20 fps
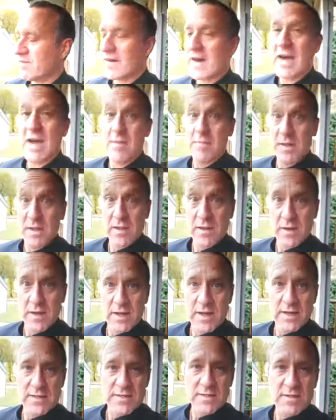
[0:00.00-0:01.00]

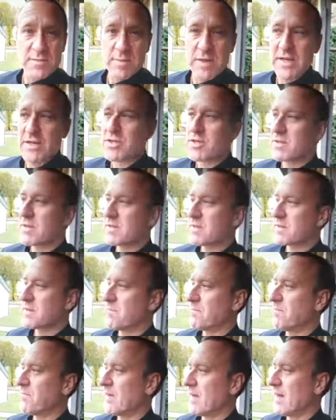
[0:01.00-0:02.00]
viability as a
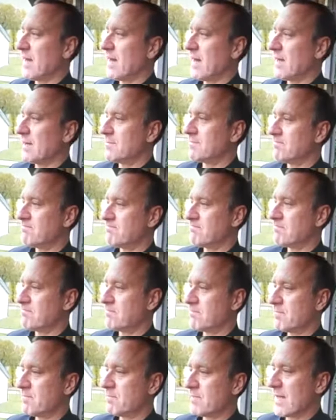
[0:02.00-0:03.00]
species. Um,
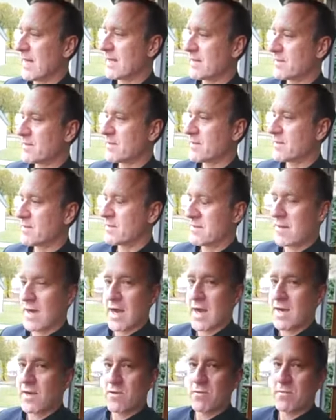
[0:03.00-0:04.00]
that's
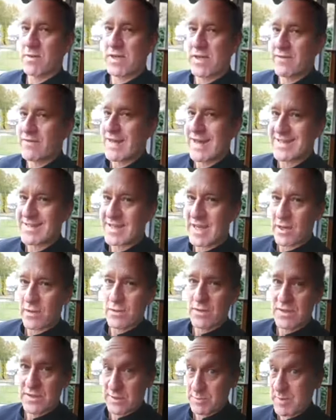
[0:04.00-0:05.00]
I don't believe that's
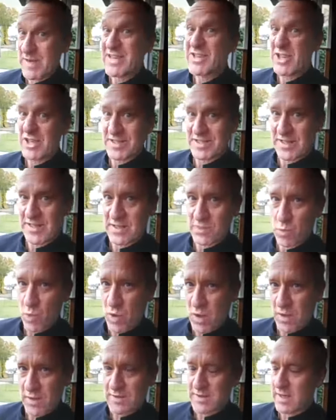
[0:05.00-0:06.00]
how speciesness
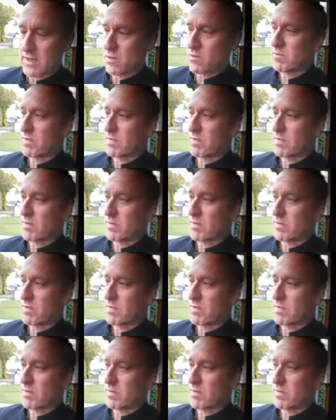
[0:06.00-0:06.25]
works. I